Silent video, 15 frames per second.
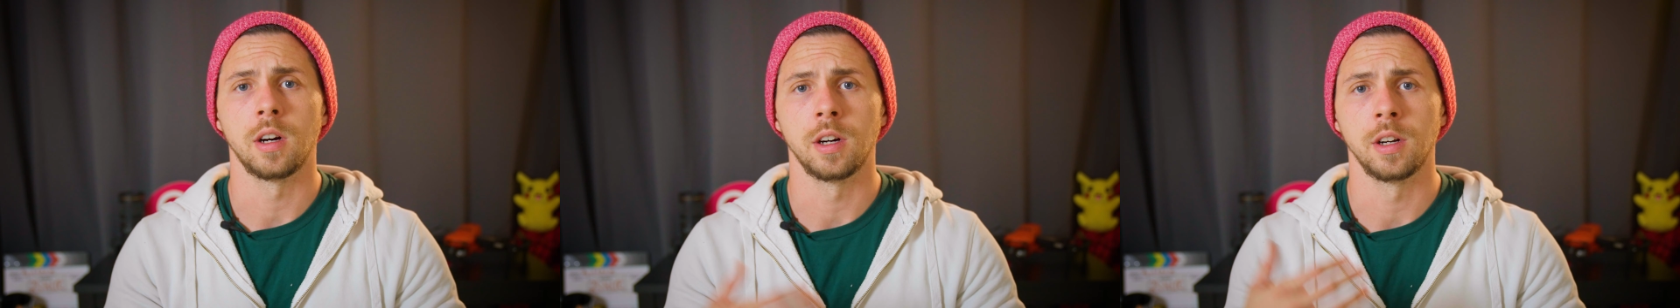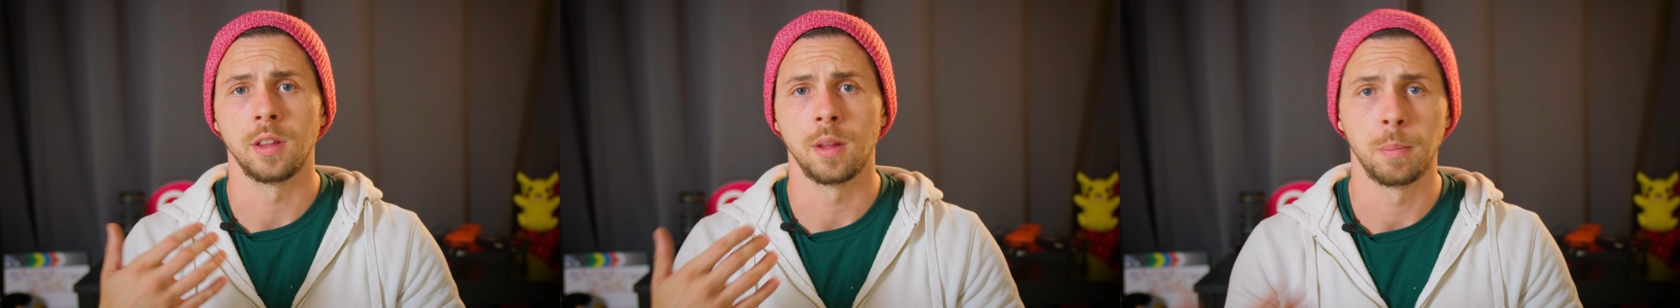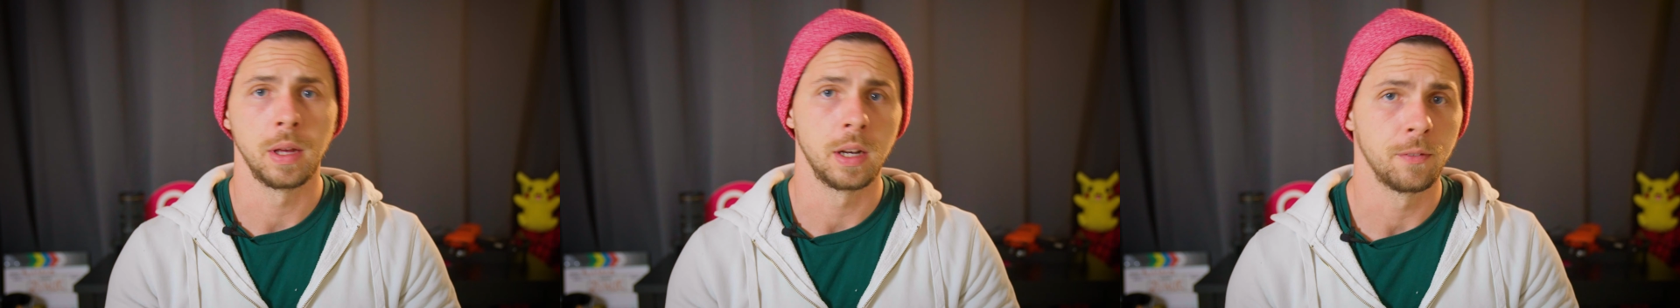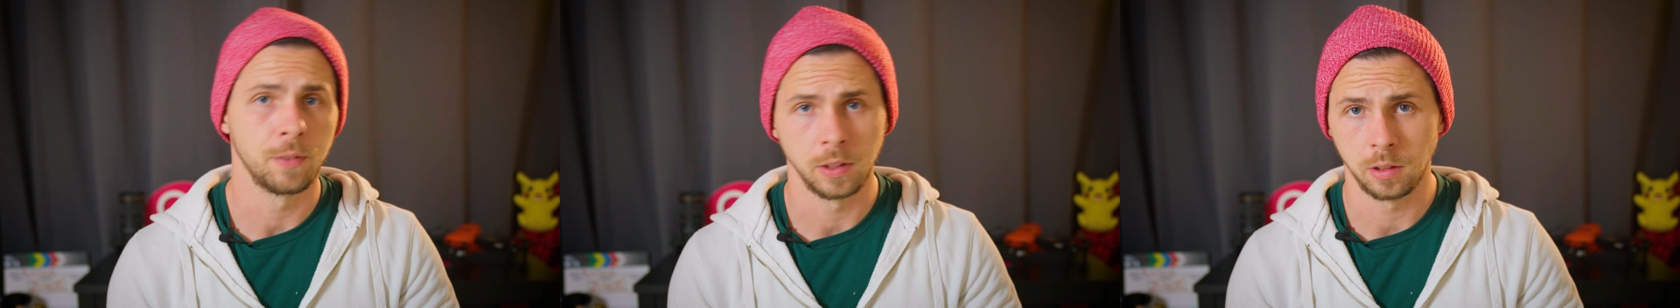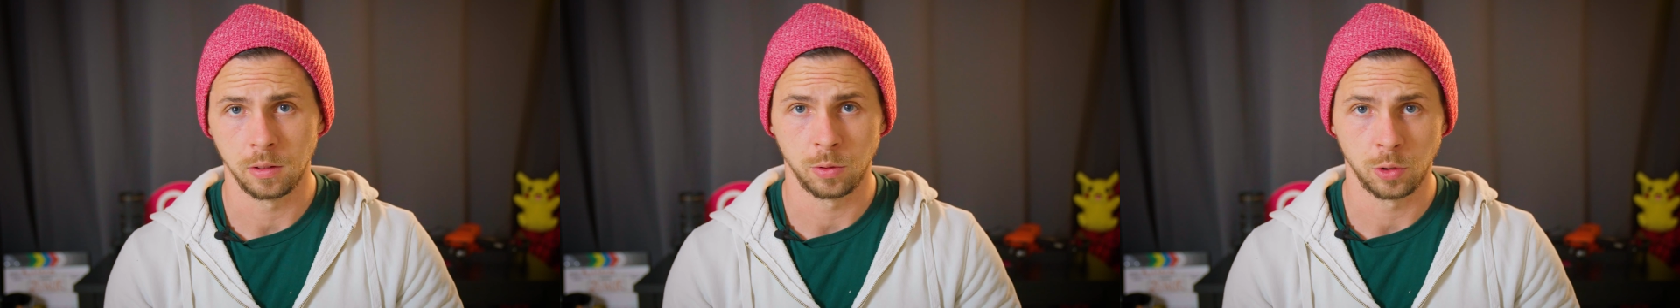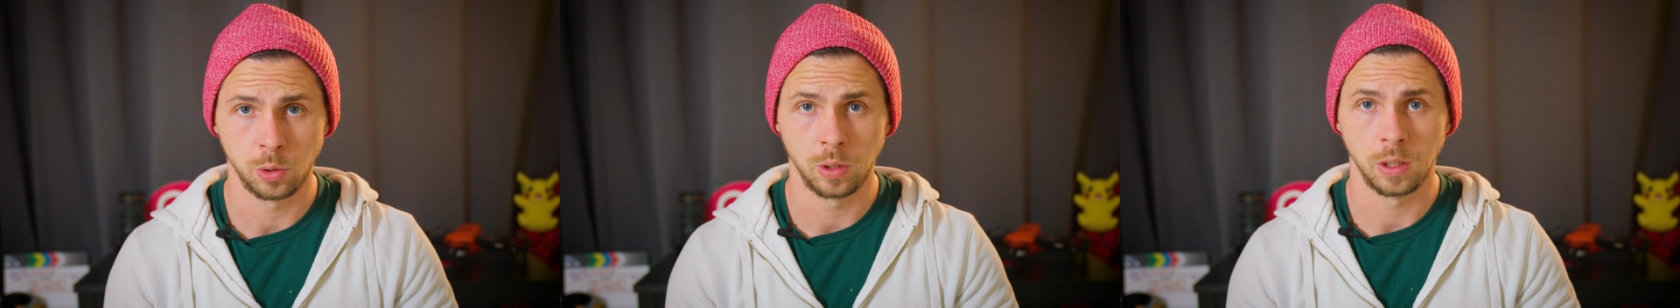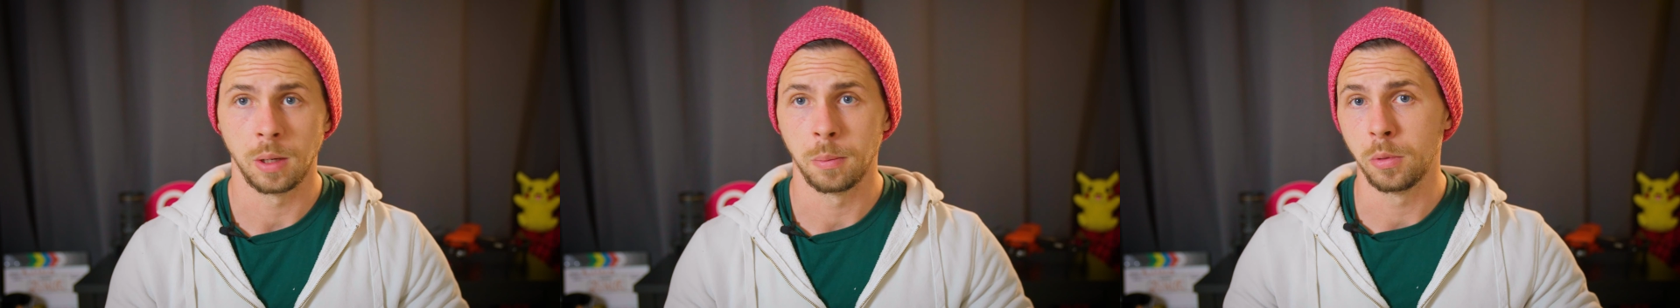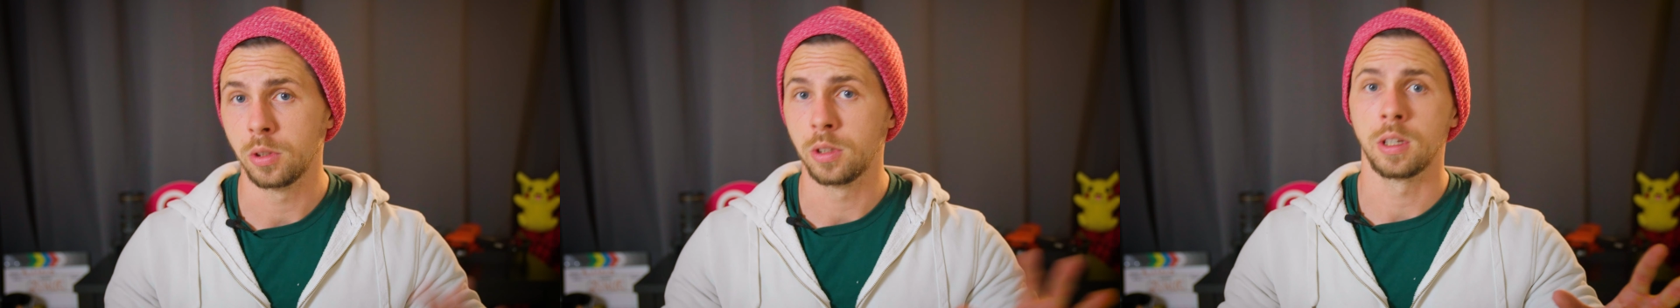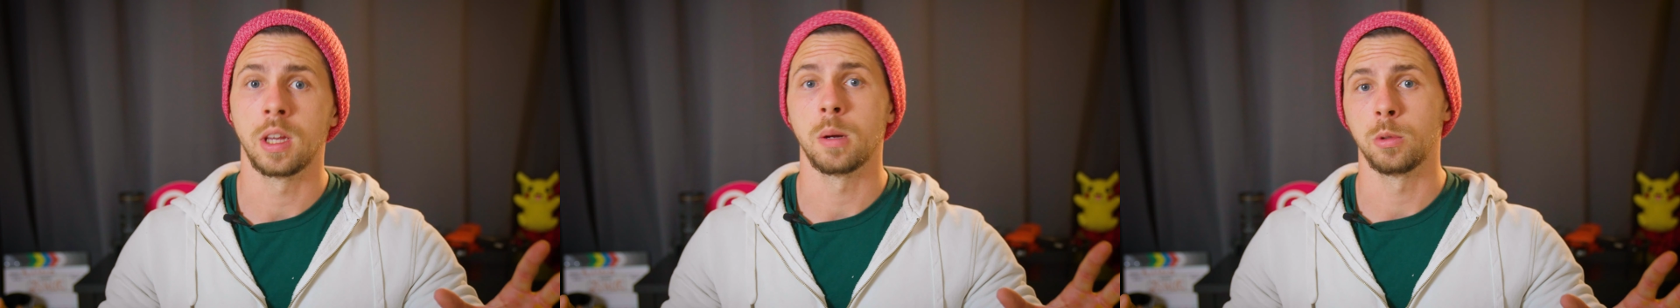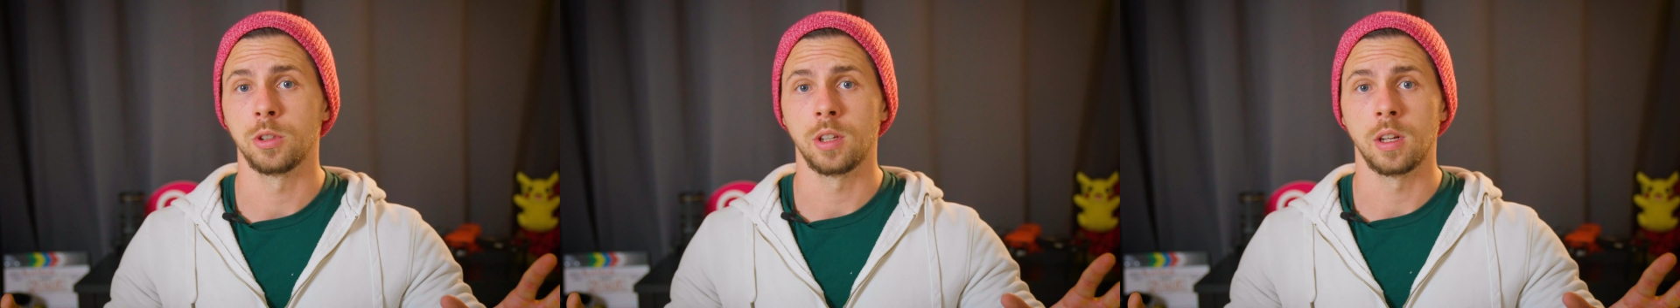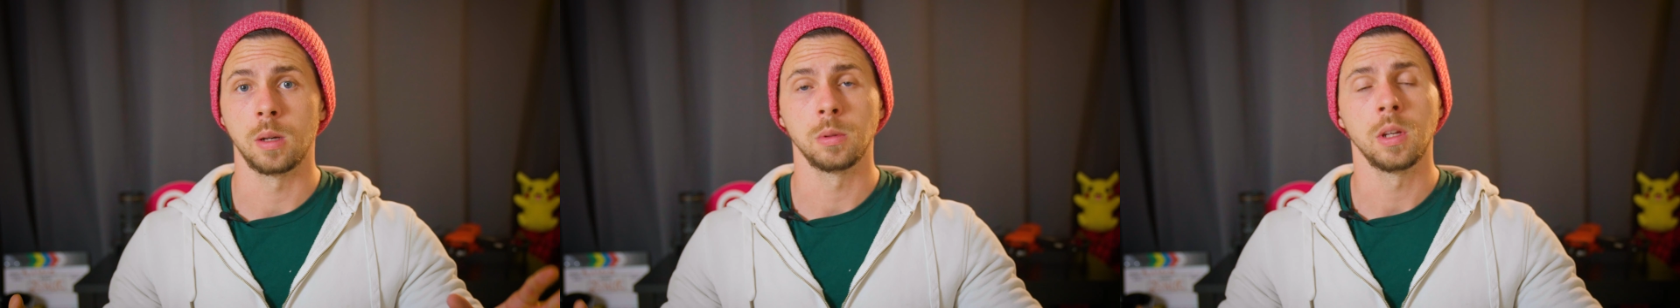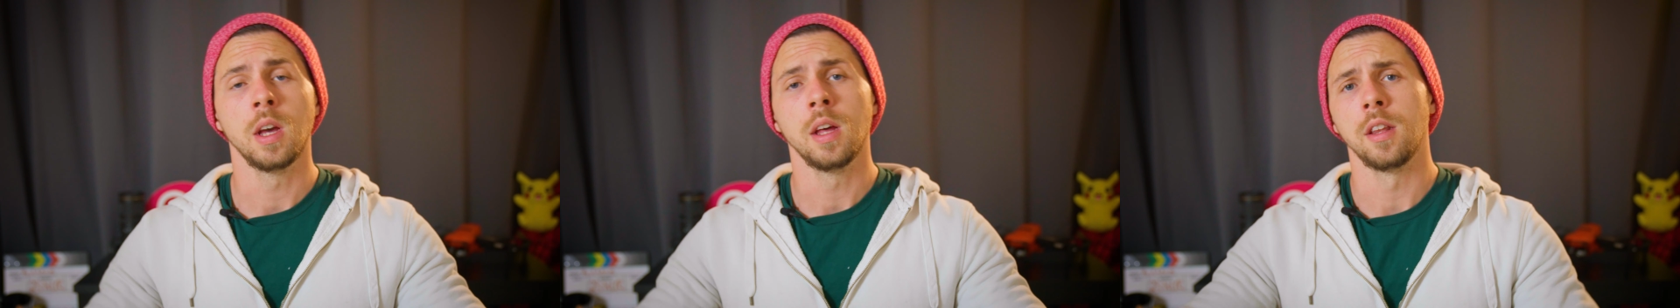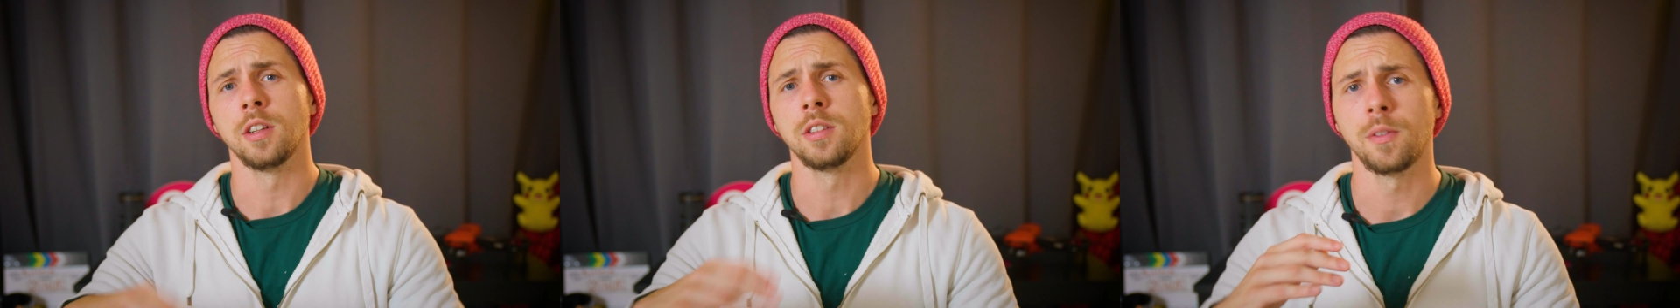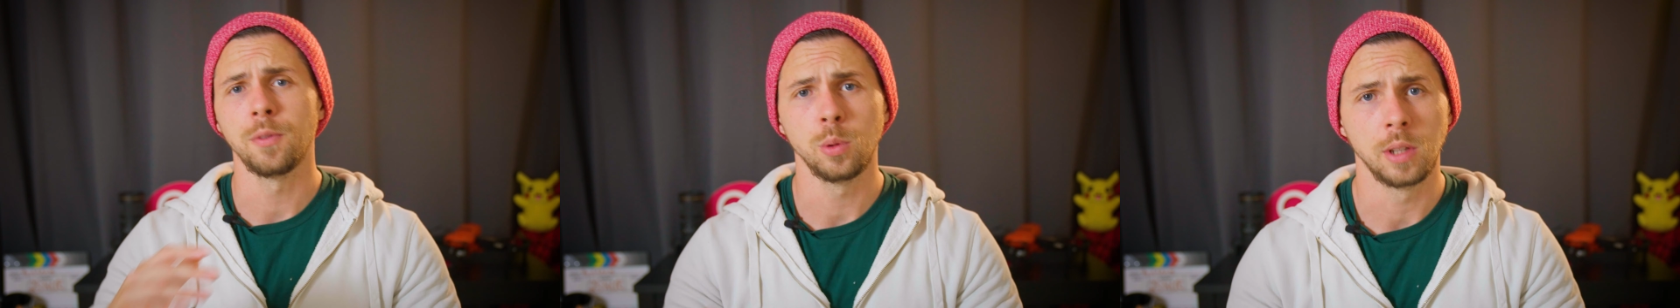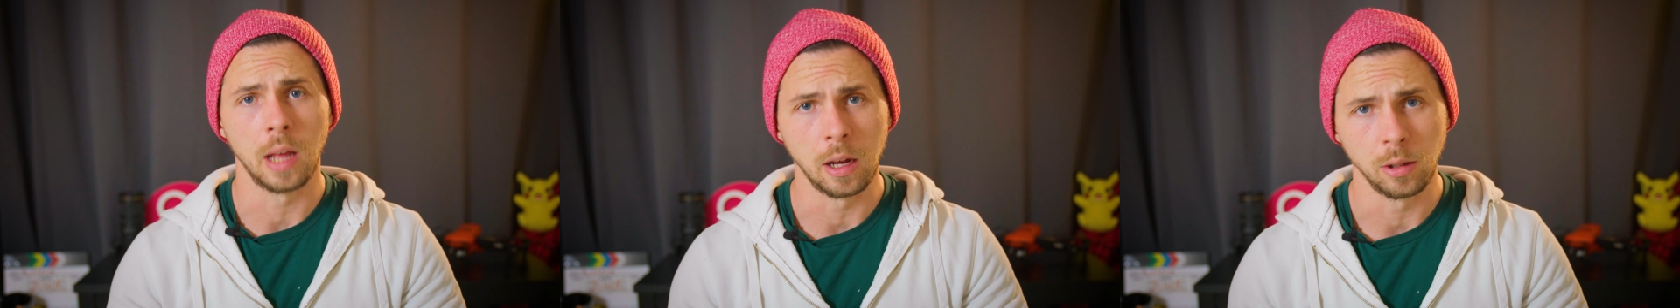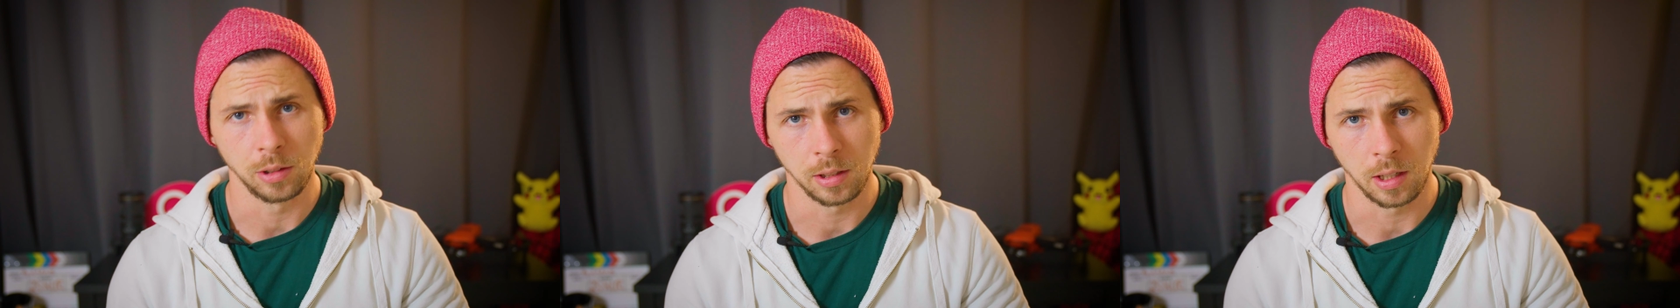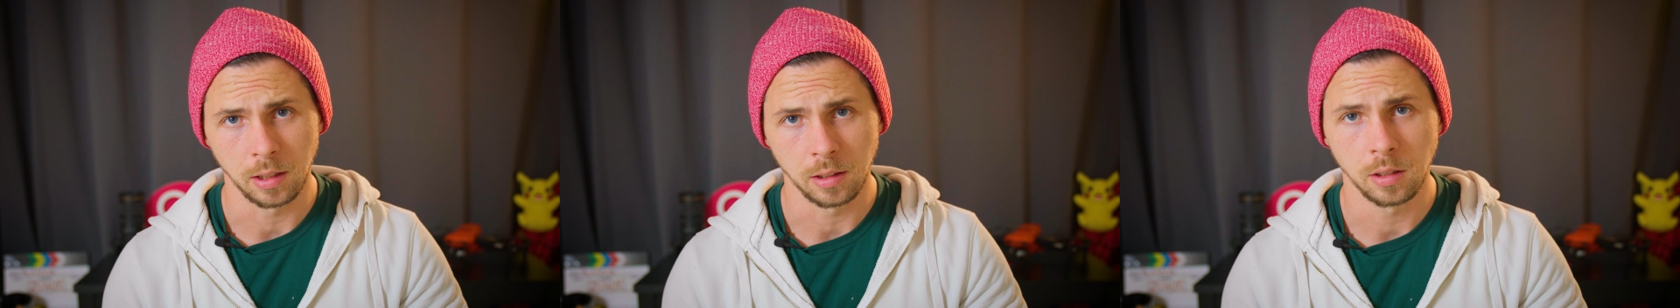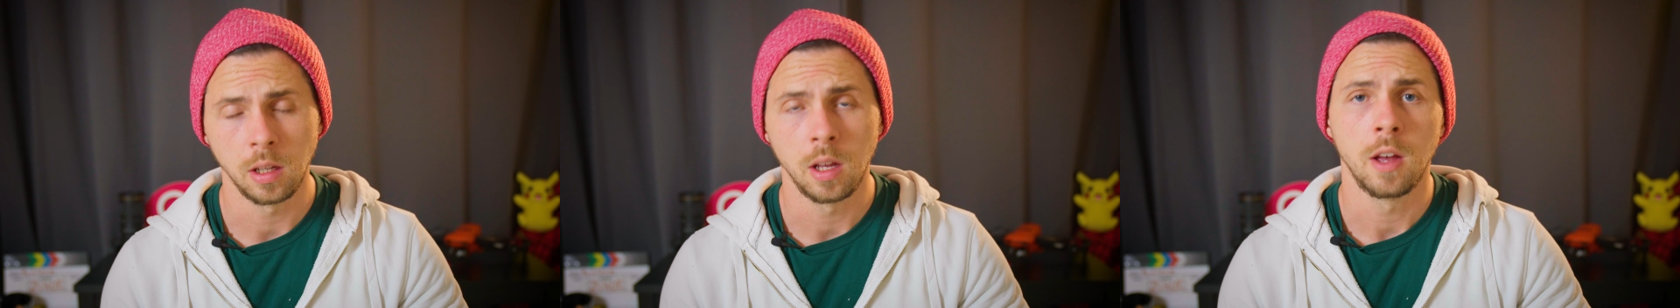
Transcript: are the benefits of shooting a multi-camera setup. There's a few downsides.